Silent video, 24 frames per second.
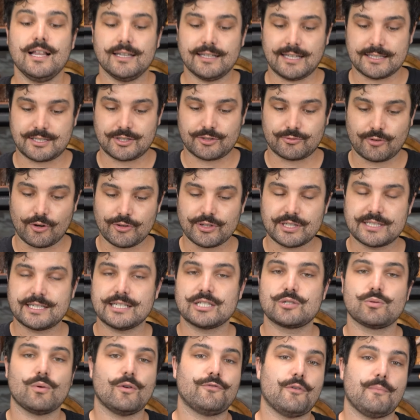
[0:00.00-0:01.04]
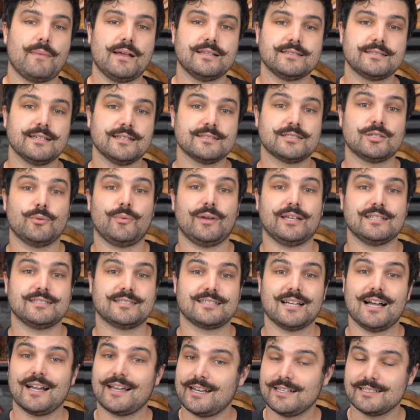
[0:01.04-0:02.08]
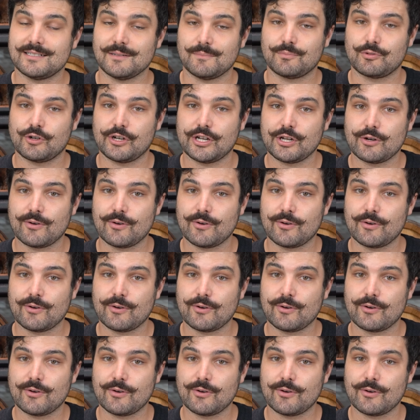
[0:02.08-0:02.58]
let's throw this into a fermenter so we can start getting some pretty